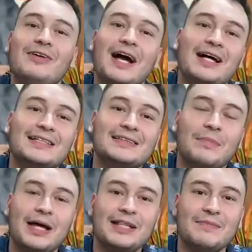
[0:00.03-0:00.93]
guys,
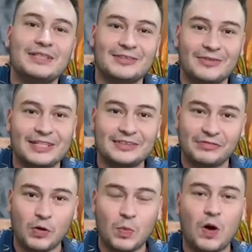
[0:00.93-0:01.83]
my name is Luis
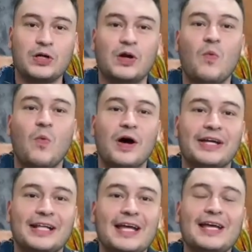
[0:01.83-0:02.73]
from All Your
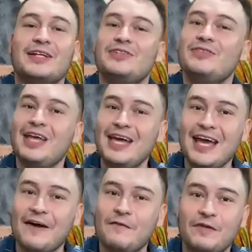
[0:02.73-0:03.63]
Wine, and today
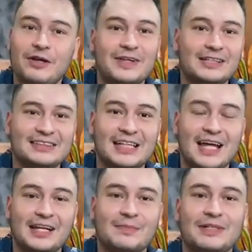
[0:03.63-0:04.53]
I'm very
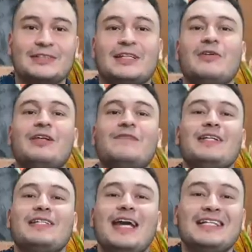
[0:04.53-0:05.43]
excited because I'm gonna be
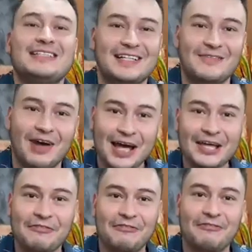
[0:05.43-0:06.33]
tasting
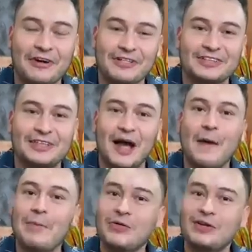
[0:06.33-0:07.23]
my first
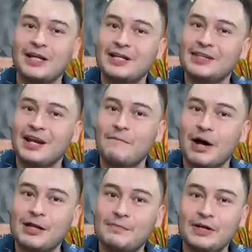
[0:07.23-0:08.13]
Amarone della
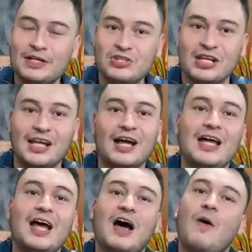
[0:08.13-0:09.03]
Valpolicella,
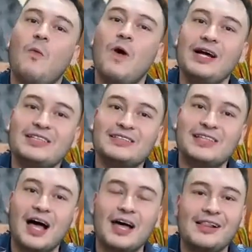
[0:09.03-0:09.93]
a wine
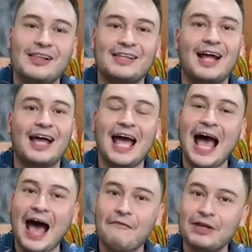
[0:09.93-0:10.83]
style that I
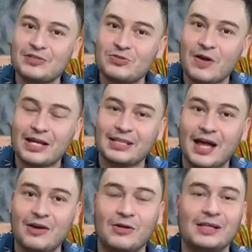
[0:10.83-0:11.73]
haven't tried
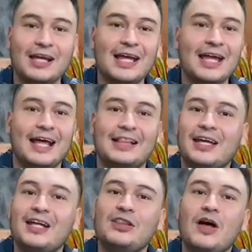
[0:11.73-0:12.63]
at all, and I
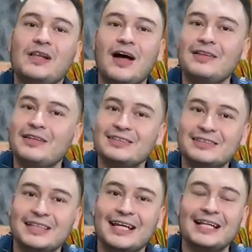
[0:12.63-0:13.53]
cannot
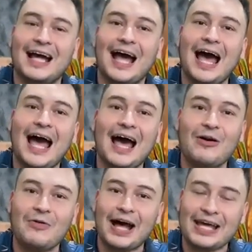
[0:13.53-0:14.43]
understand
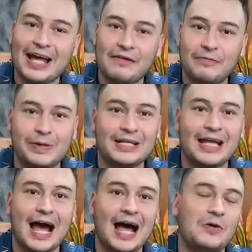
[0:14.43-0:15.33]
how I have been
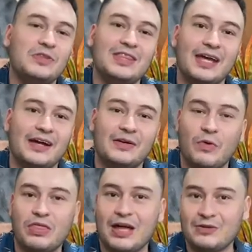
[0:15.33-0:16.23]
out there
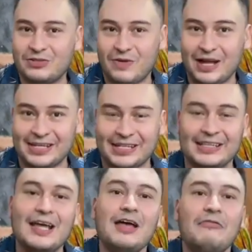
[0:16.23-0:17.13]
without trying it.
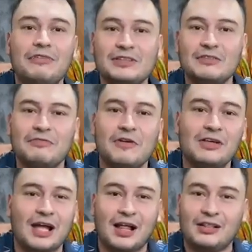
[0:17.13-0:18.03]
First of
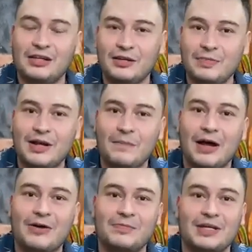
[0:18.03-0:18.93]
all, a little bit
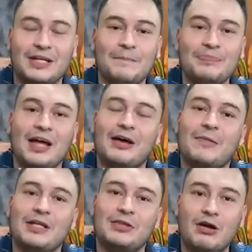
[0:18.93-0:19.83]
about me. I am
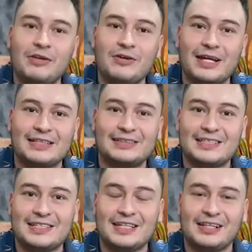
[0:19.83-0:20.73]
a
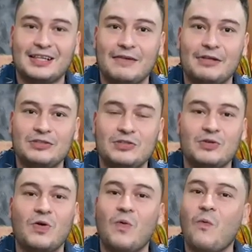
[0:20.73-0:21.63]
WSET Level
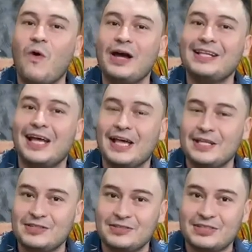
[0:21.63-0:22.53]
2 wine
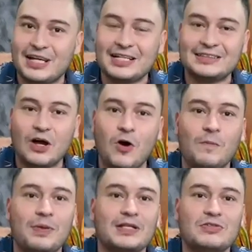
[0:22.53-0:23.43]
enthusiast,
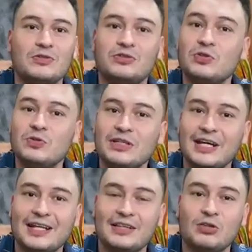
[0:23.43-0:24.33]
hoping to soon
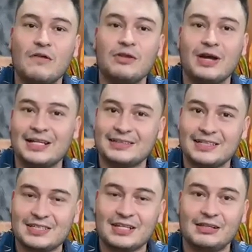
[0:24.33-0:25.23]
get the
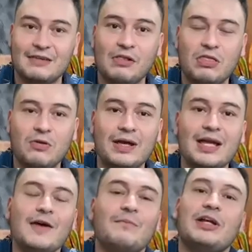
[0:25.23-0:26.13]
WSET Level 3.
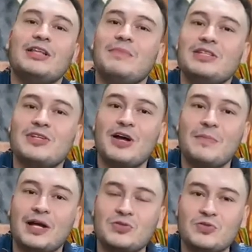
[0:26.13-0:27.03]
But in the meantime,
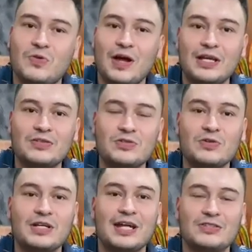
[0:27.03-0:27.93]
I'm trying to
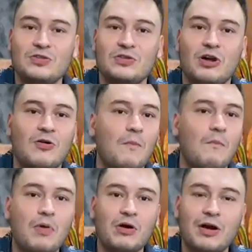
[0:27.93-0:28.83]
get to know
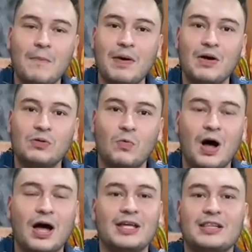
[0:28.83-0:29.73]
more about
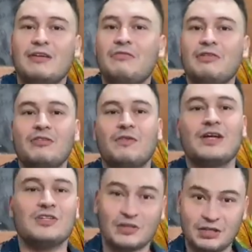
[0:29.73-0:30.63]
wine, different
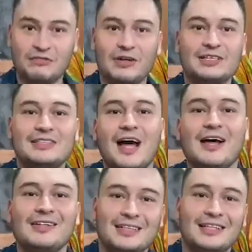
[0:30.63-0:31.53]
regions, different
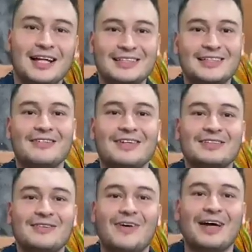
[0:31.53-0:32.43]
styles, and that's the
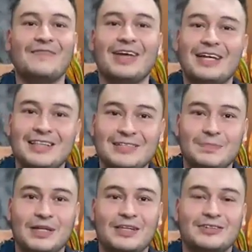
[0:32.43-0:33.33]
reason why I'm making this
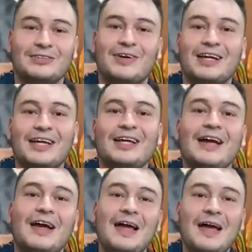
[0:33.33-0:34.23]
video so I can
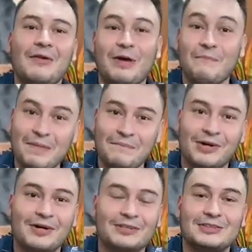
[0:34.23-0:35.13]
remember